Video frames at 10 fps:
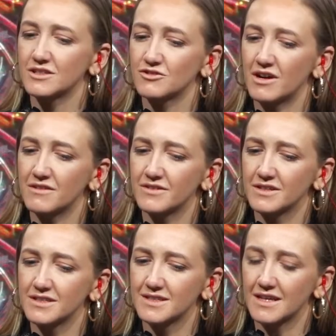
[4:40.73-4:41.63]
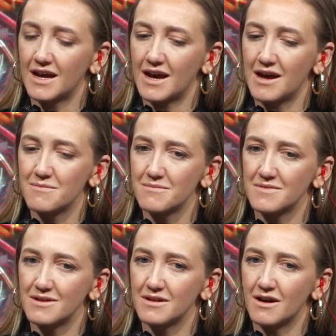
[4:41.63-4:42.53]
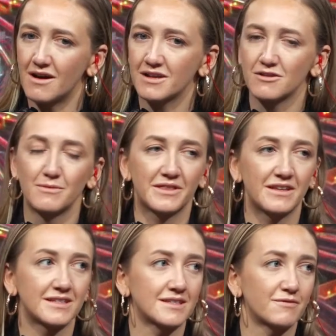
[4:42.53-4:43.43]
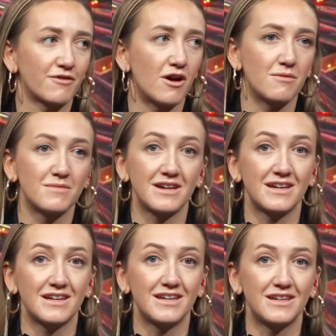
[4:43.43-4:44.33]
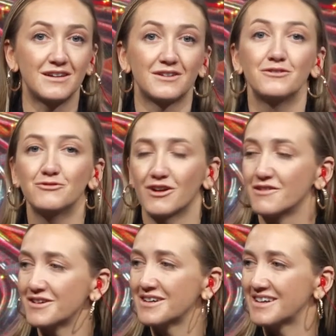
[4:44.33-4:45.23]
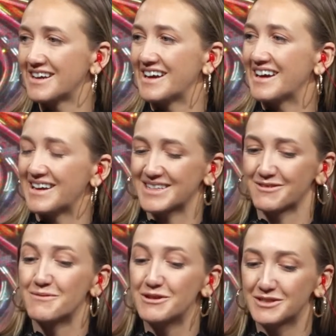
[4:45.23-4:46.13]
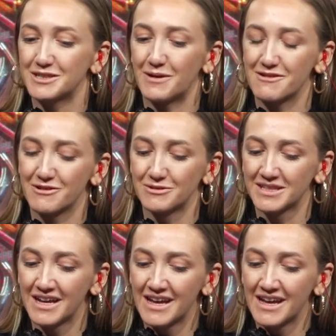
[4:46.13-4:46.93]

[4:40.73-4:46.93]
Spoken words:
drivers, I come at this from a new driver. So I'm new to Dubai roads.